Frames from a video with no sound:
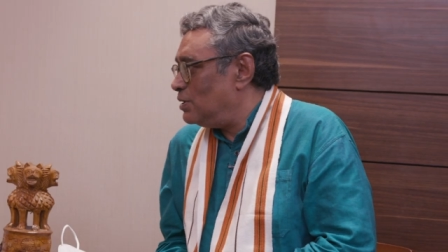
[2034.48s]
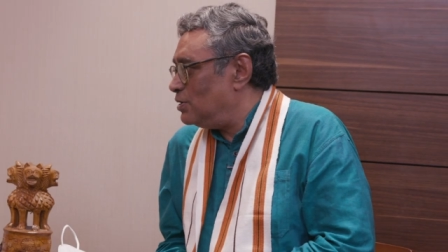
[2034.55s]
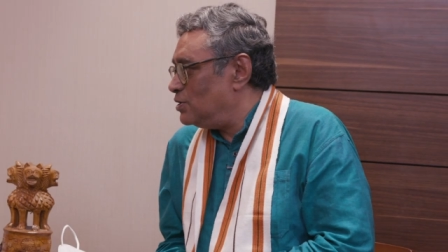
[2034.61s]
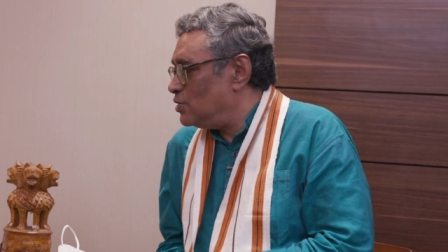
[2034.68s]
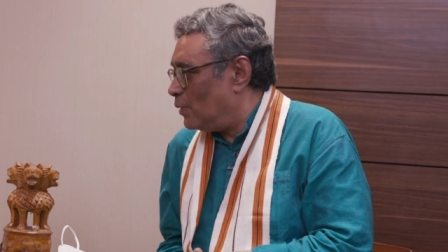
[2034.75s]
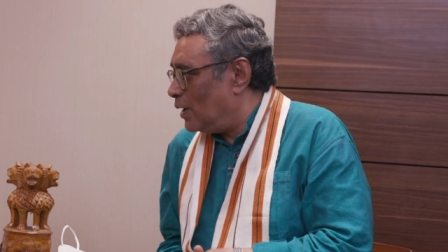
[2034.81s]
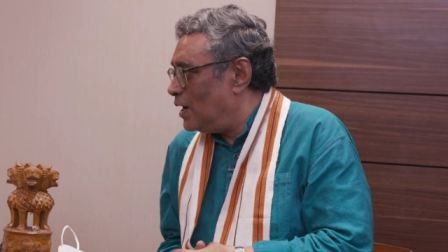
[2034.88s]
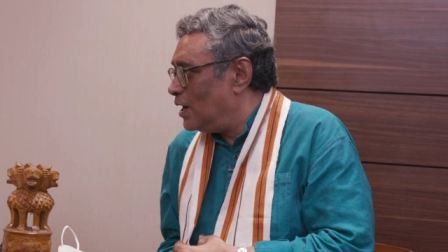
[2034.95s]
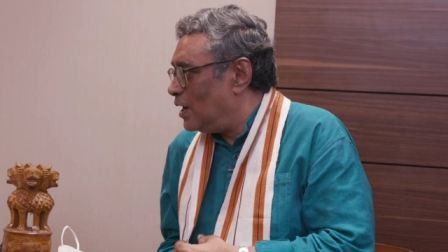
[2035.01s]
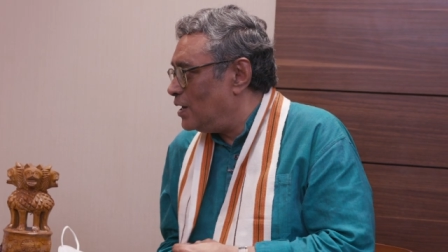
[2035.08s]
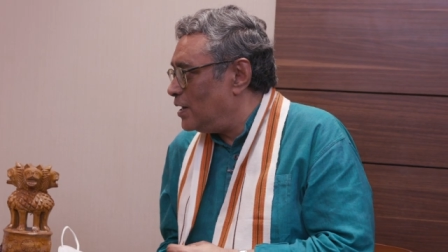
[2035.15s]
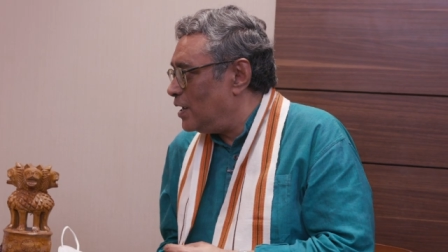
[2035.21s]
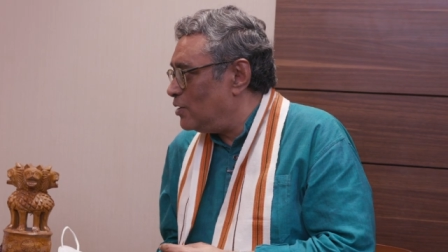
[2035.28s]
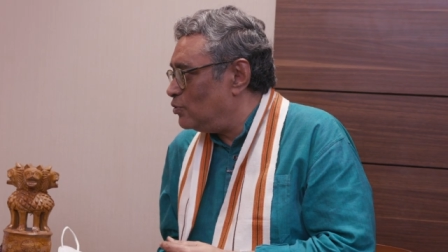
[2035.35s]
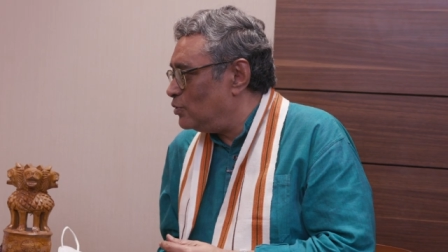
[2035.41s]
Jawaharlal
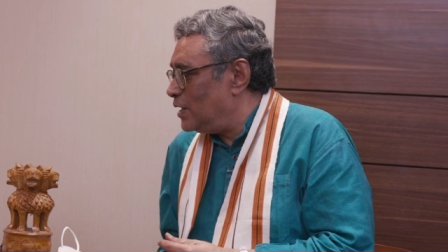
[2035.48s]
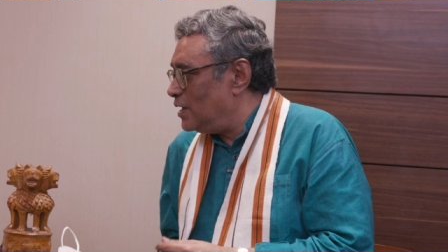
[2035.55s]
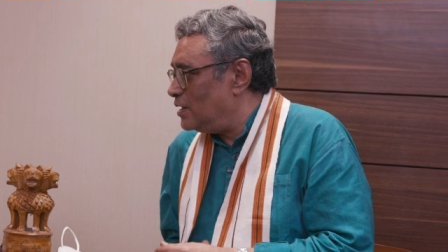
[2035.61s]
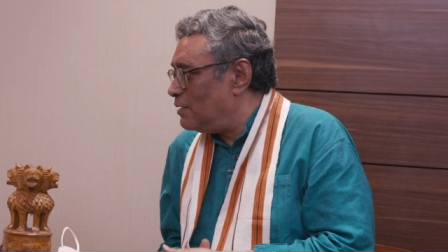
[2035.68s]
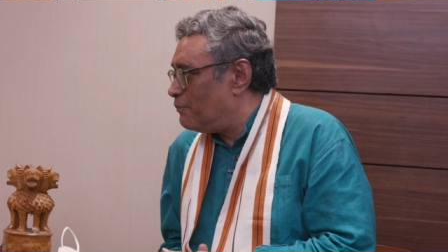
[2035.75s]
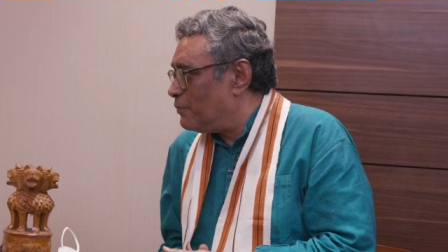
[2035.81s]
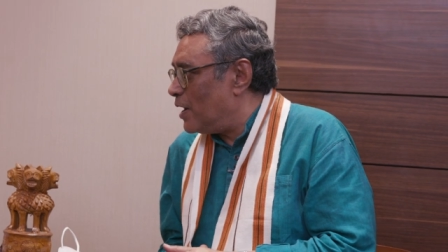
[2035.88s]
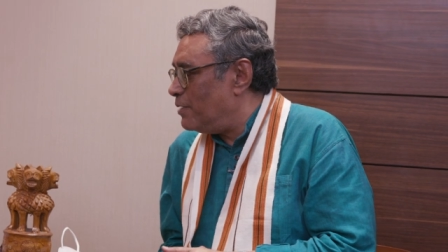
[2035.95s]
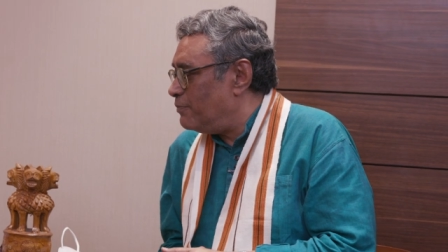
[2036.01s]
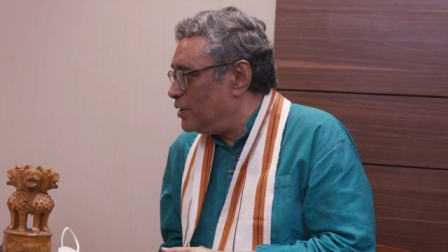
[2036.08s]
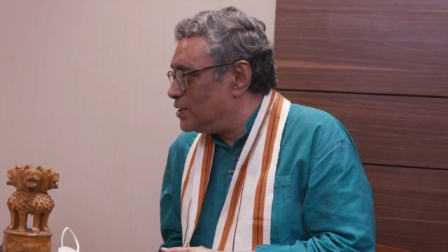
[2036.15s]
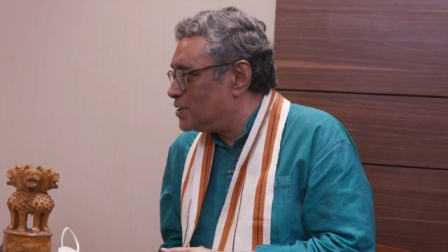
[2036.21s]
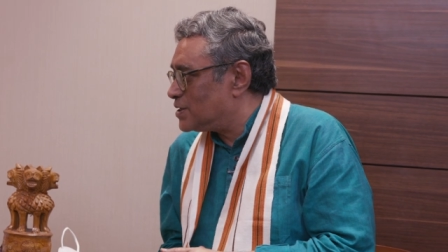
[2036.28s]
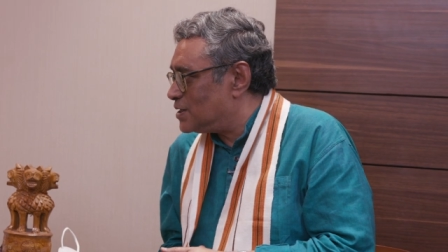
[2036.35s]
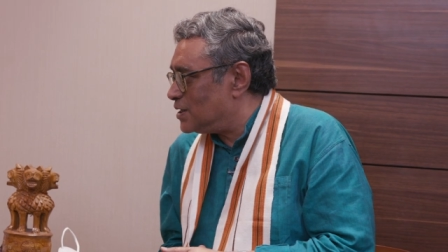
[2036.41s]
Nehru, then the Prime
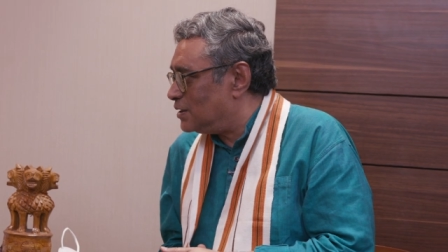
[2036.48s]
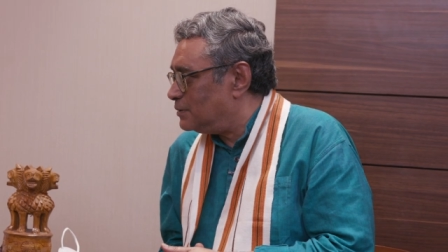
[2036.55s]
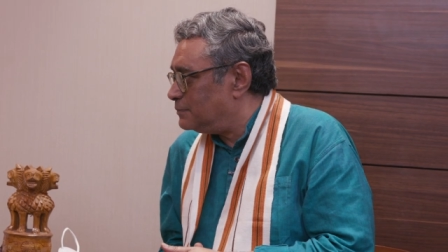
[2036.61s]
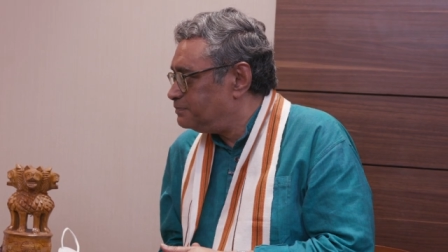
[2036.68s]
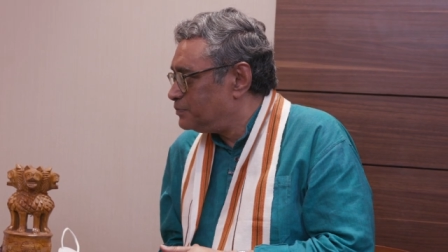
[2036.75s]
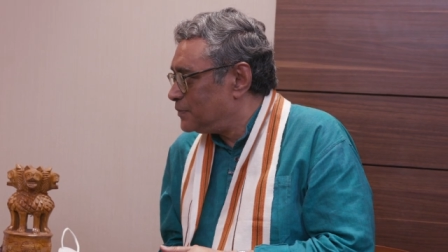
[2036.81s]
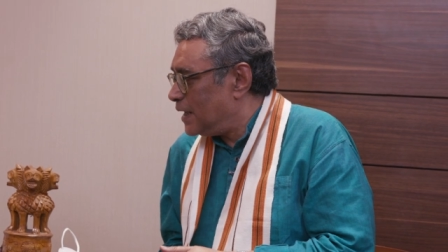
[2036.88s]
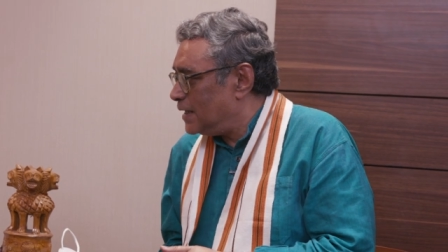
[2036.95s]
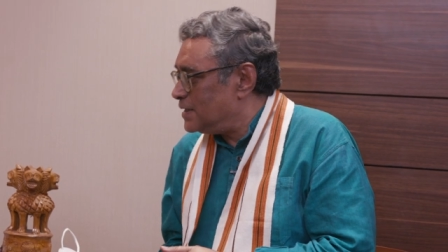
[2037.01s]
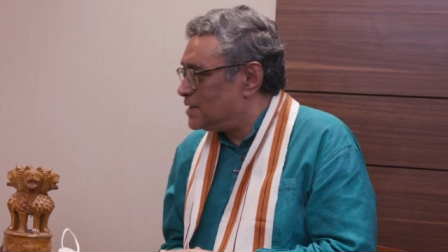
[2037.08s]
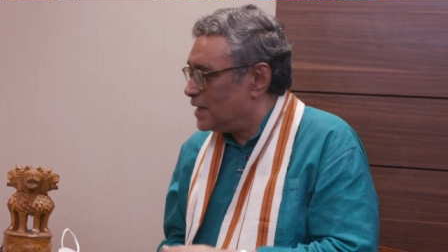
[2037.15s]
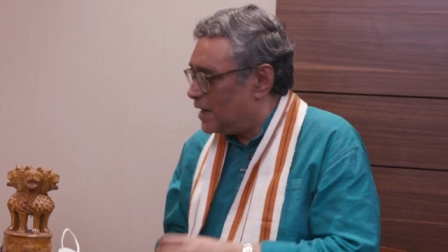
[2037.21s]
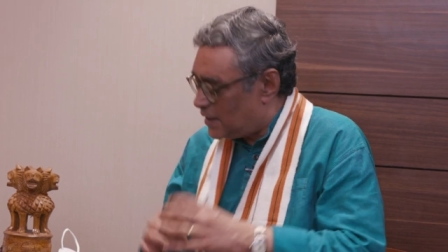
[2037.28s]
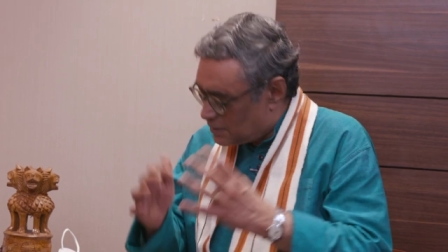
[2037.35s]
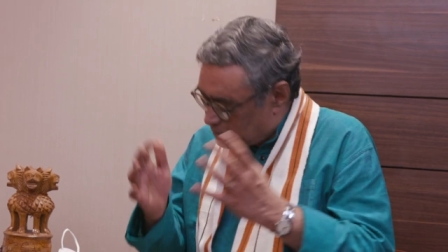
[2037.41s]
Minister, and
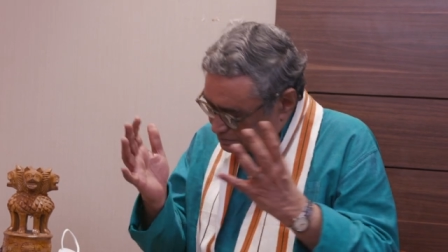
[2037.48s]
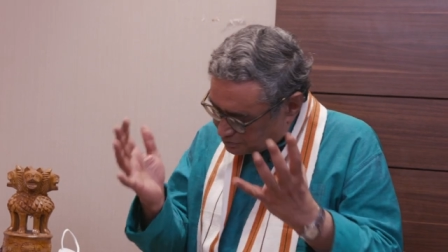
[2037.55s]
said,